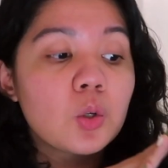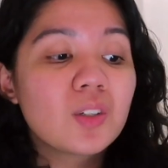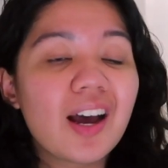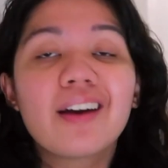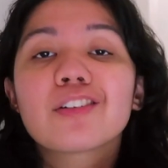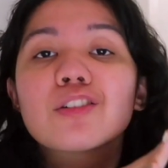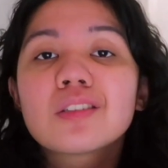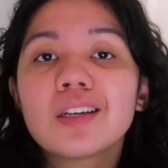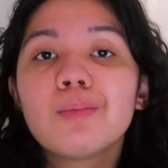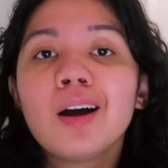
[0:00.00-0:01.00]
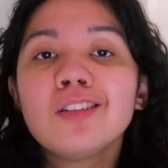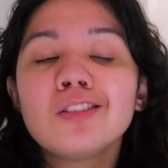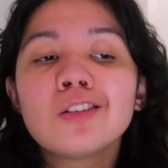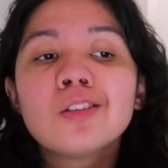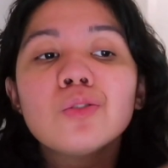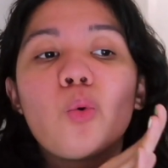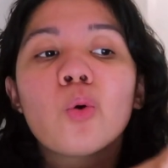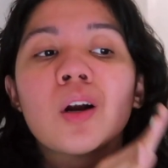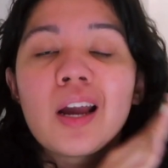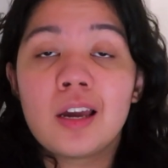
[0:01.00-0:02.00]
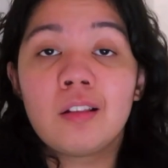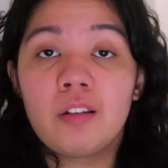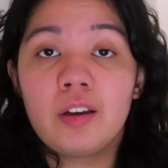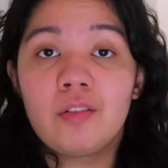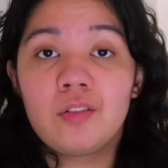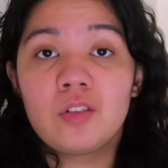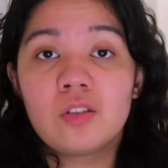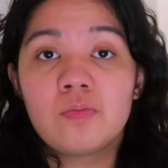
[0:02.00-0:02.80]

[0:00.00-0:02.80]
So it's either sea monsters or aliens.